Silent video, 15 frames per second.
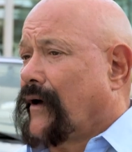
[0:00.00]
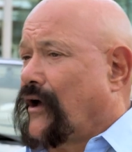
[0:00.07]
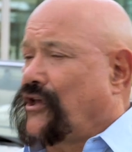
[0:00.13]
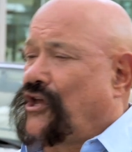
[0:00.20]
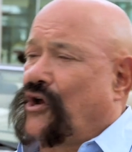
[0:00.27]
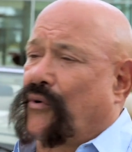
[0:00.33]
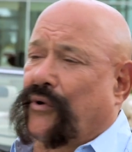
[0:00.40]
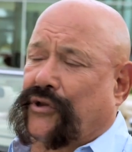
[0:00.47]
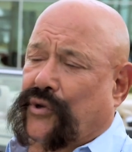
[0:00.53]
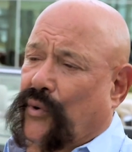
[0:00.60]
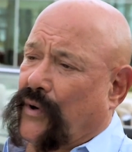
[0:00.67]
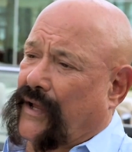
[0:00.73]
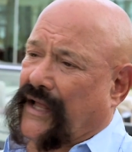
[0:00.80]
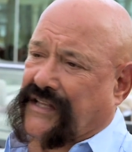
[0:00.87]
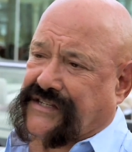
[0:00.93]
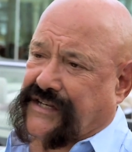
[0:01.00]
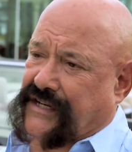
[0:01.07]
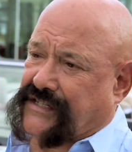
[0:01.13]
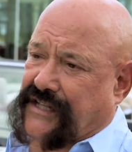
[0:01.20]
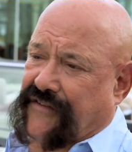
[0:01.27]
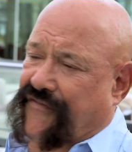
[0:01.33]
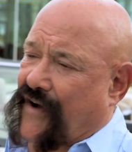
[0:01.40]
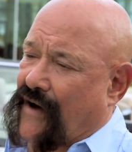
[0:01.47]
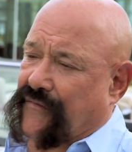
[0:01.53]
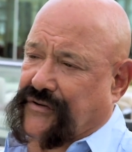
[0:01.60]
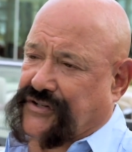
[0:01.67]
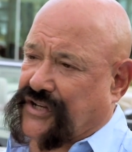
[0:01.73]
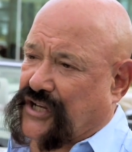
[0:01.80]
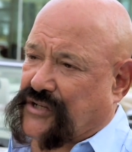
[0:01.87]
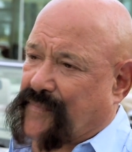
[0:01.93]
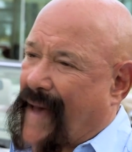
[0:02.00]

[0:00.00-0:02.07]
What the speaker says: a year or two and get 65 or 6